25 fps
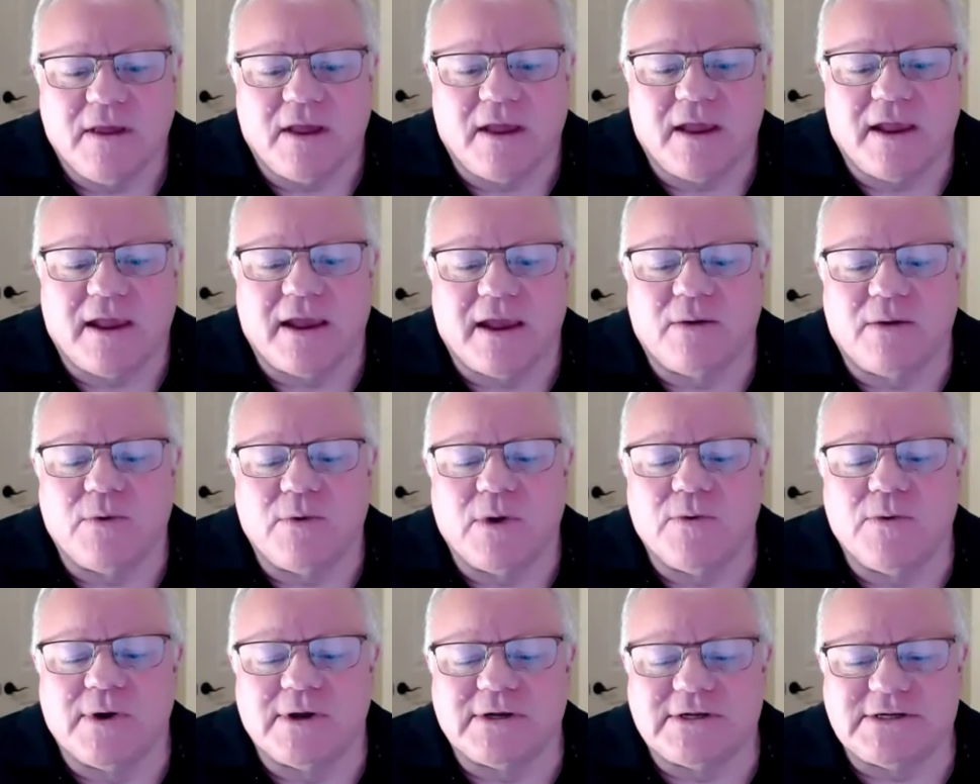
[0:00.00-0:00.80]
And
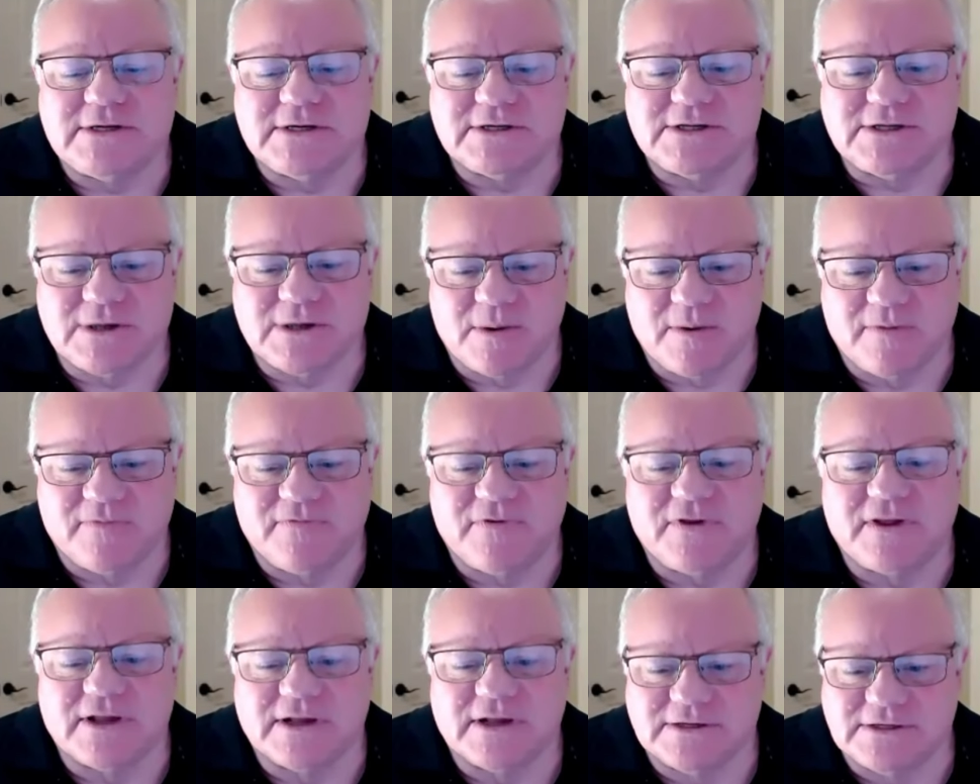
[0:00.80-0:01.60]
we went to some
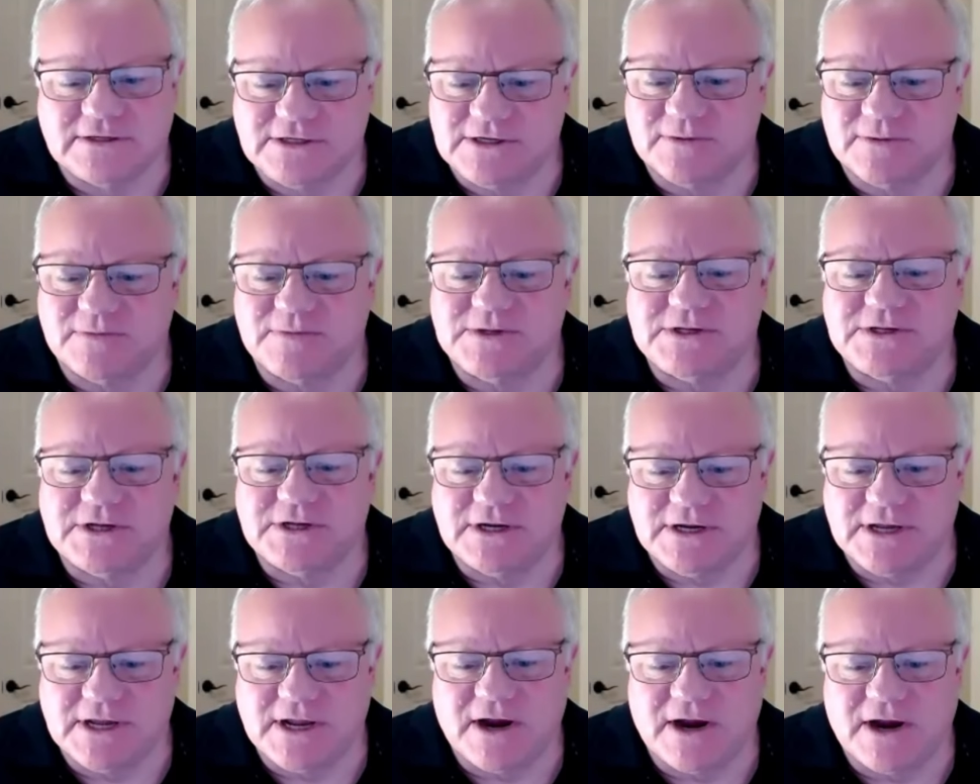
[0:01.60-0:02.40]
of his
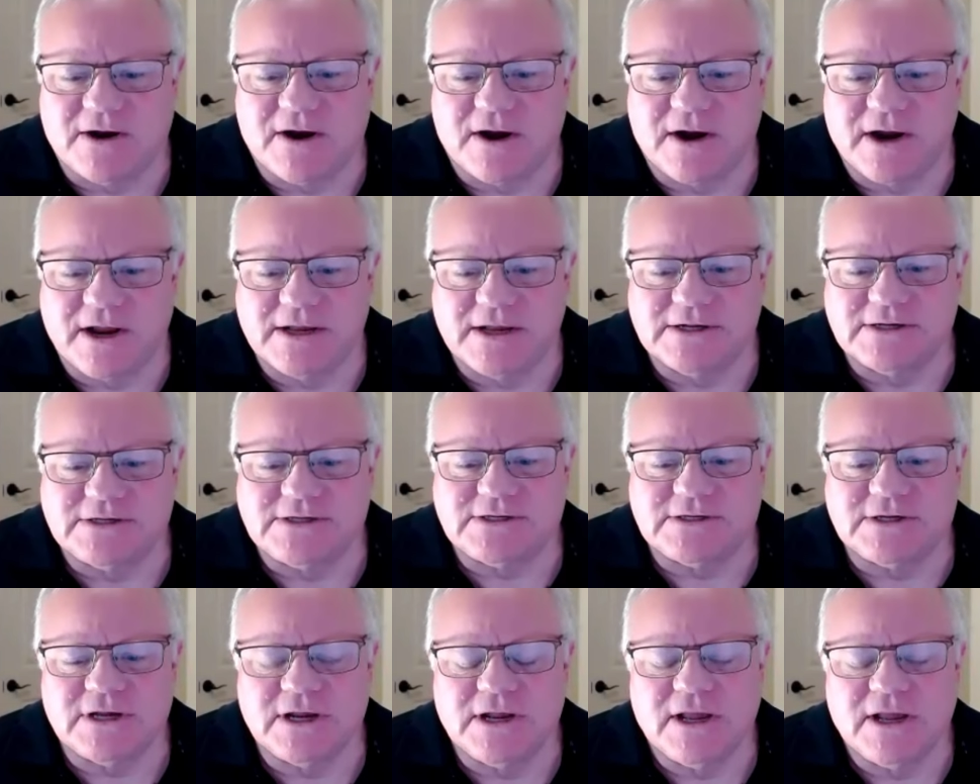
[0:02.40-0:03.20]

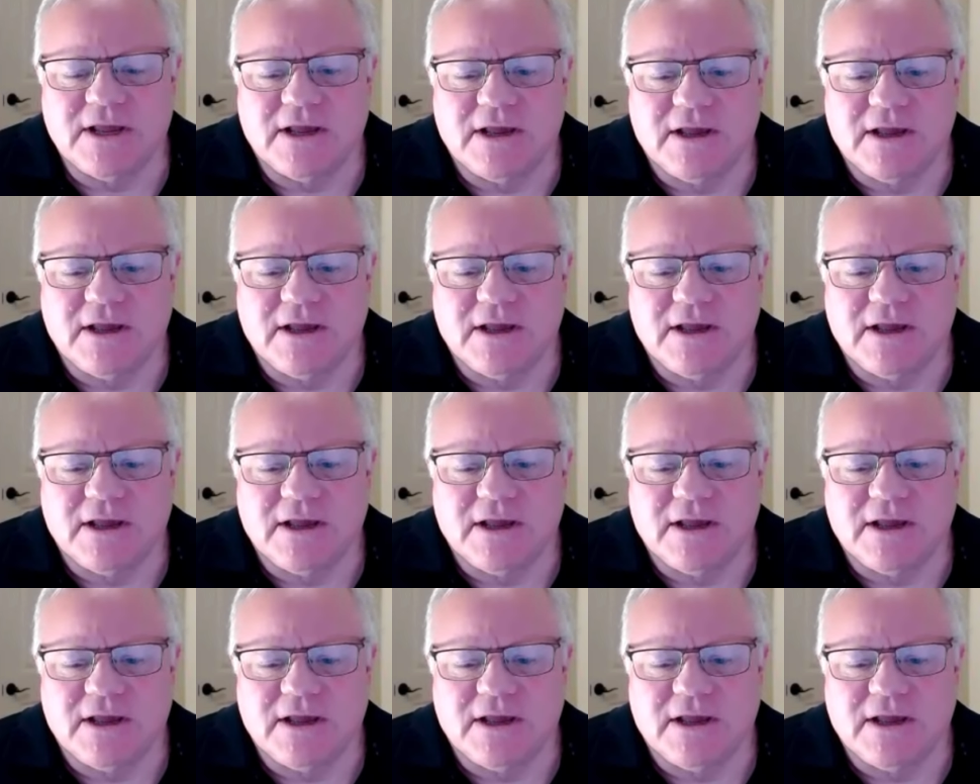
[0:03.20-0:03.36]
subsidiaries.